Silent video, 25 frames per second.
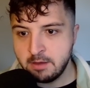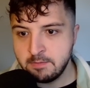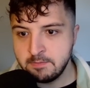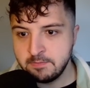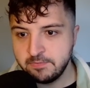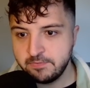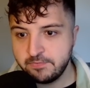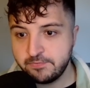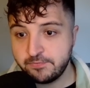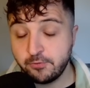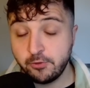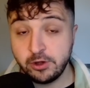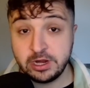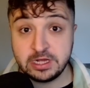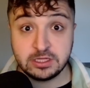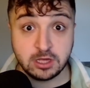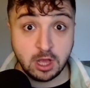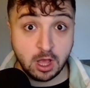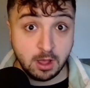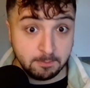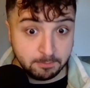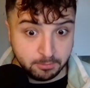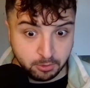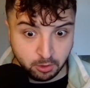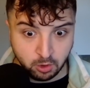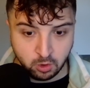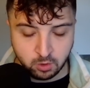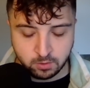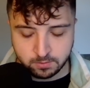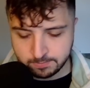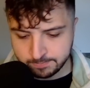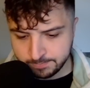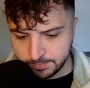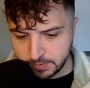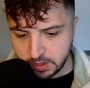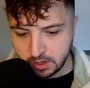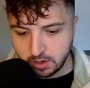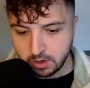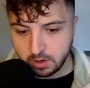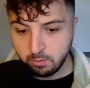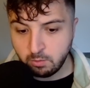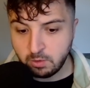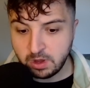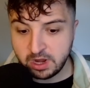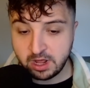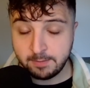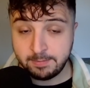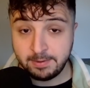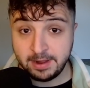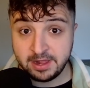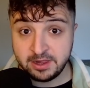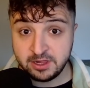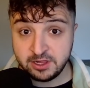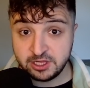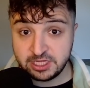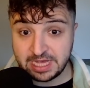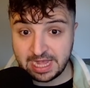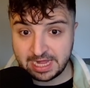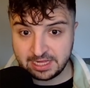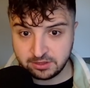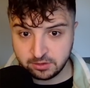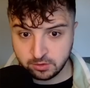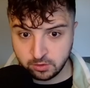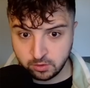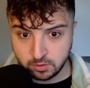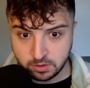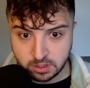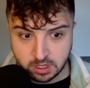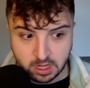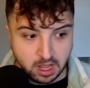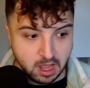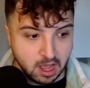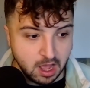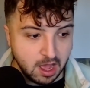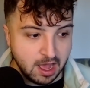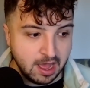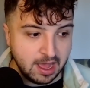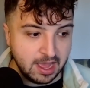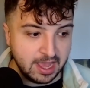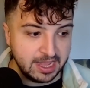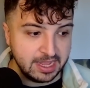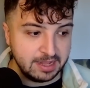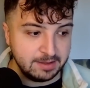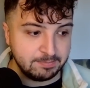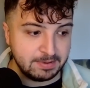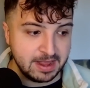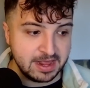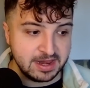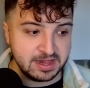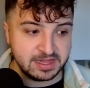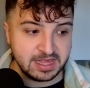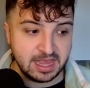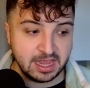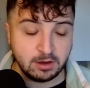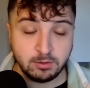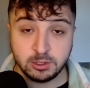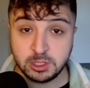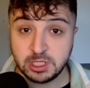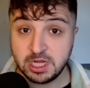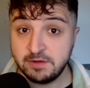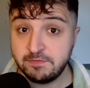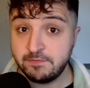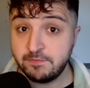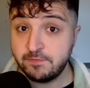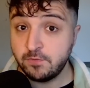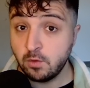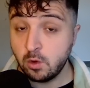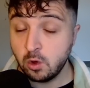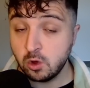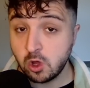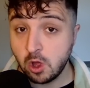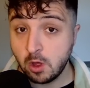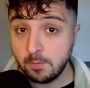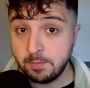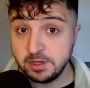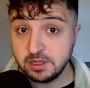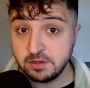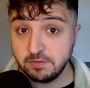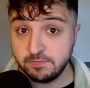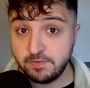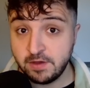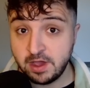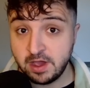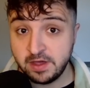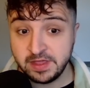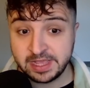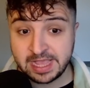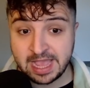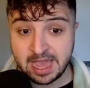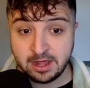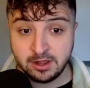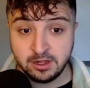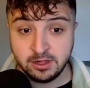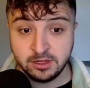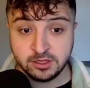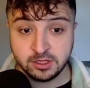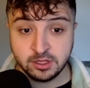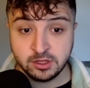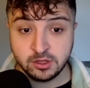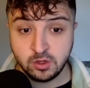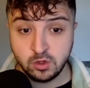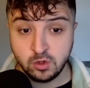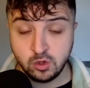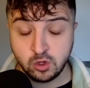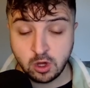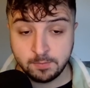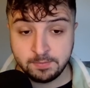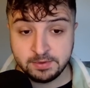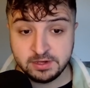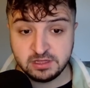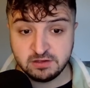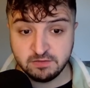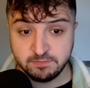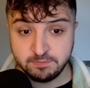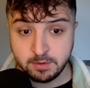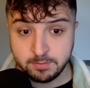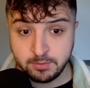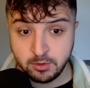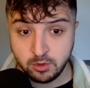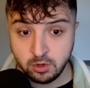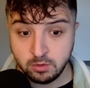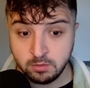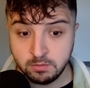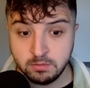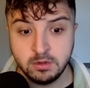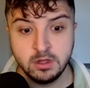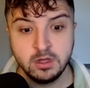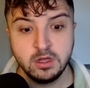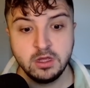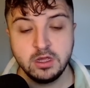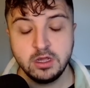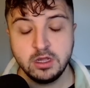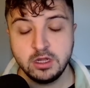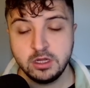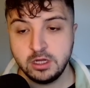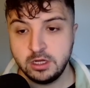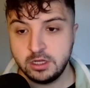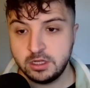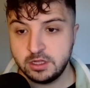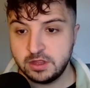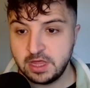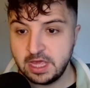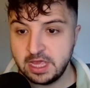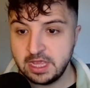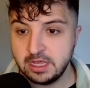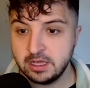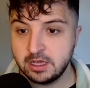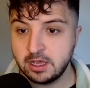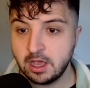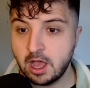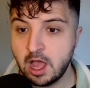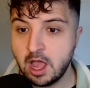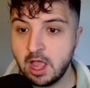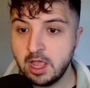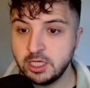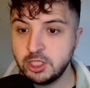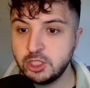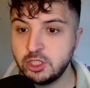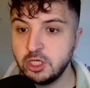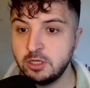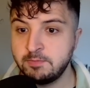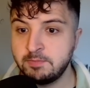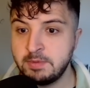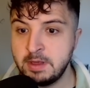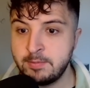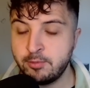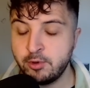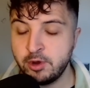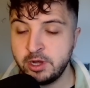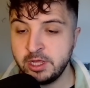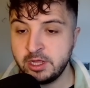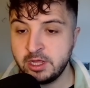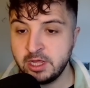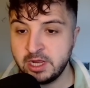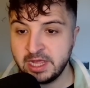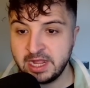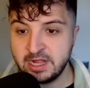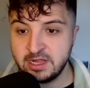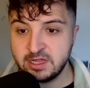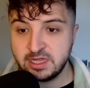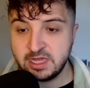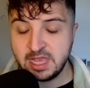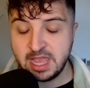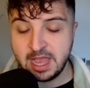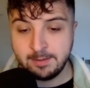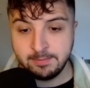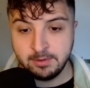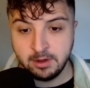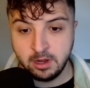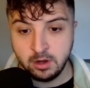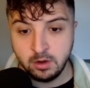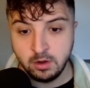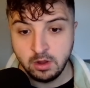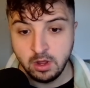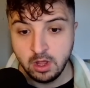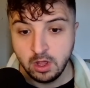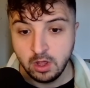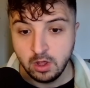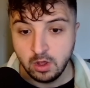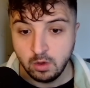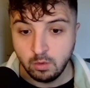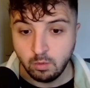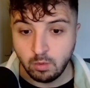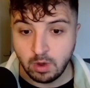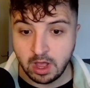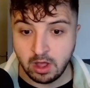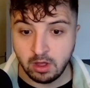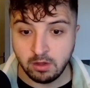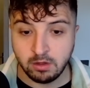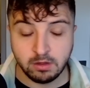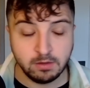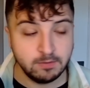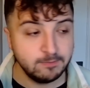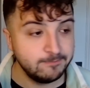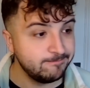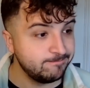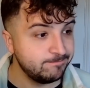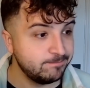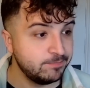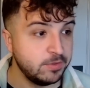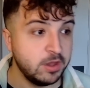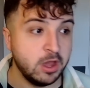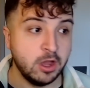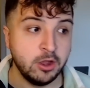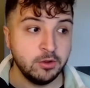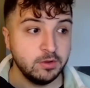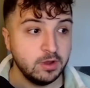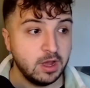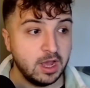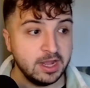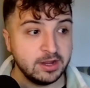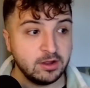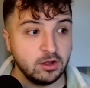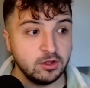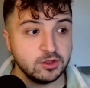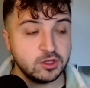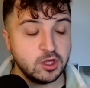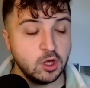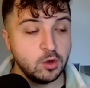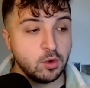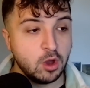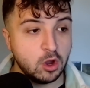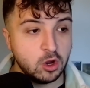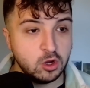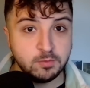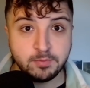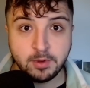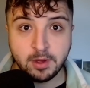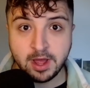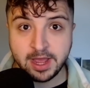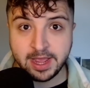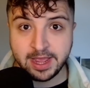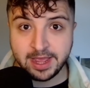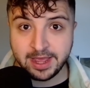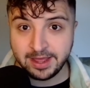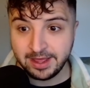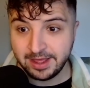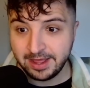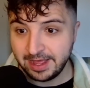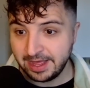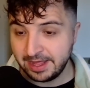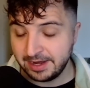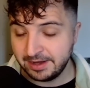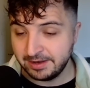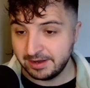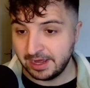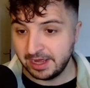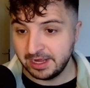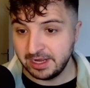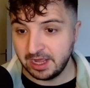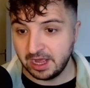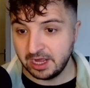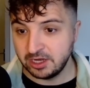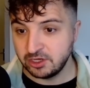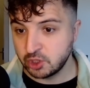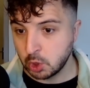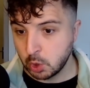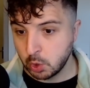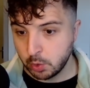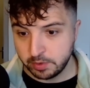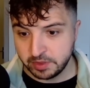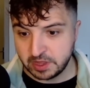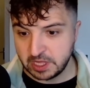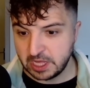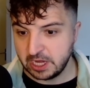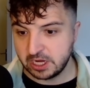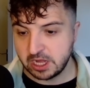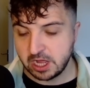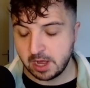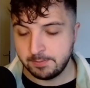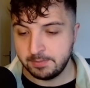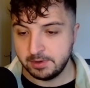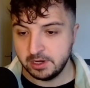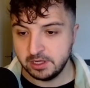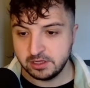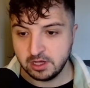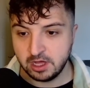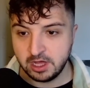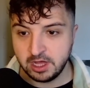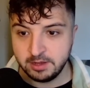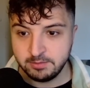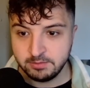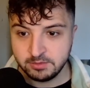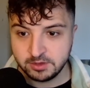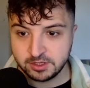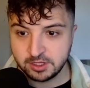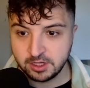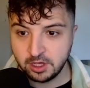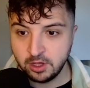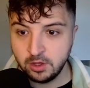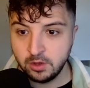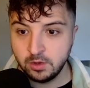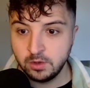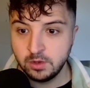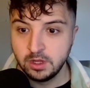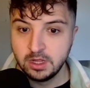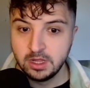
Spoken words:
For example, when I played in Seattle, I played a deck which had 4 copies of Fire the Cannons and 2 copies of Baboom. You'd think I should be pretty good against Diablo. Well, no. I got 2-0'd by it, and I drew with it a couple of times. So